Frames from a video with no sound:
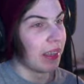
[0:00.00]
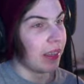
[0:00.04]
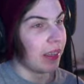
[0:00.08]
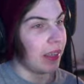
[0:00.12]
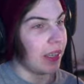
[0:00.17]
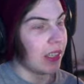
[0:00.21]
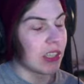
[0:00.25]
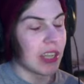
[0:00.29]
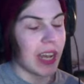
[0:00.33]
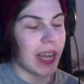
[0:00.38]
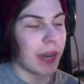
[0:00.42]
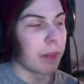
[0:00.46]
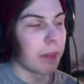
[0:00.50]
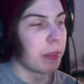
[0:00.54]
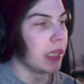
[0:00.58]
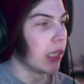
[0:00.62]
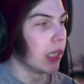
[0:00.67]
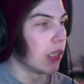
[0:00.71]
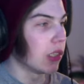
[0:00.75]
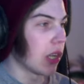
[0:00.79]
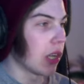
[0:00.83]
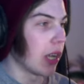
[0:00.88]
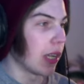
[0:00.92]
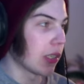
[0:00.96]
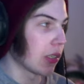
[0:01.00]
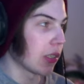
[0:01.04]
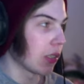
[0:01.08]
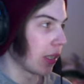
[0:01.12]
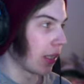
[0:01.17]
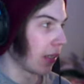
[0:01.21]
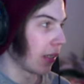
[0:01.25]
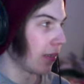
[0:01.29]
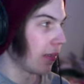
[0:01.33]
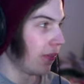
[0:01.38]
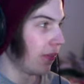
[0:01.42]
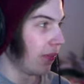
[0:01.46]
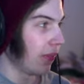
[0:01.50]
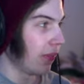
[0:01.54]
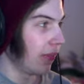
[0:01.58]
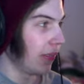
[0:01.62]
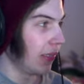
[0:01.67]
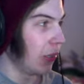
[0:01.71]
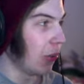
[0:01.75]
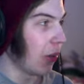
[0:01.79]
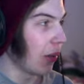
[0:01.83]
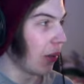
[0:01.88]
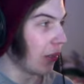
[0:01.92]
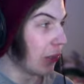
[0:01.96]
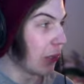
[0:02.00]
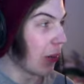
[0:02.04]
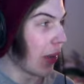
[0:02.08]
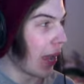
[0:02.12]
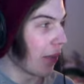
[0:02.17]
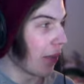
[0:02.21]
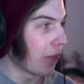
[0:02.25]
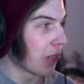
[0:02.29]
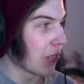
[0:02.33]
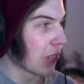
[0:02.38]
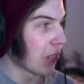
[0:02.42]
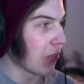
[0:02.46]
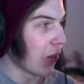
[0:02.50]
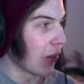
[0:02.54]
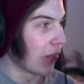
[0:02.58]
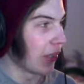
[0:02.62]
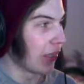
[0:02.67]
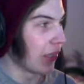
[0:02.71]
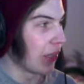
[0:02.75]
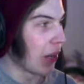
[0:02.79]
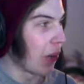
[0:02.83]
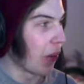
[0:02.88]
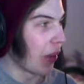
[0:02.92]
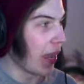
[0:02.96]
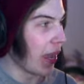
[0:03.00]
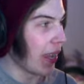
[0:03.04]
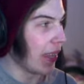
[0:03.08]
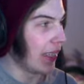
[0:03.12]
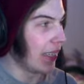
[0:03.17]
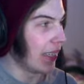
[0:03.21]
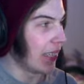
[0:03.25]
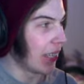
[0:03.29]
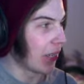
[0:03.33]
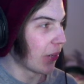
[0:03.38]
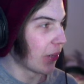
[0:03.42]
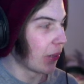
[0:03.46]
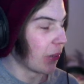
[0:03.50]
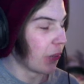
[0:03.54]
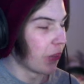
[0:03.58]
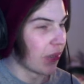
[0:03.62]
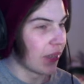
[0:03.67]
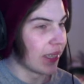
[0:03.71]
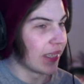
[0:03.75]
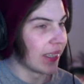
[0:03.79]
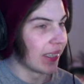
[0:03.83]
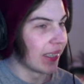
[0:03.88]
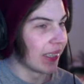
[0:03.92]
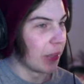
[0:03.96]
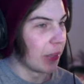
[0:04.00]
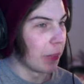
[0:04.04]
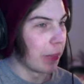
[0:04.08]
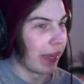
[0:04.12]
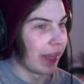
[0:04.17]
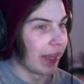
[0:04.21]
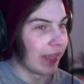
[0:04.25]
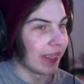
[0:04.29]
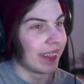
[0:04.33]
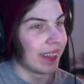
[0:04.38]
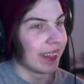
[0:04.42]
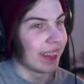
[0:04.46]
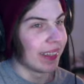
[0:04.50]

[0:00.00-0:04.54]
It's gotta be exhausting. You have to start, you know, hating your own thing a little bit.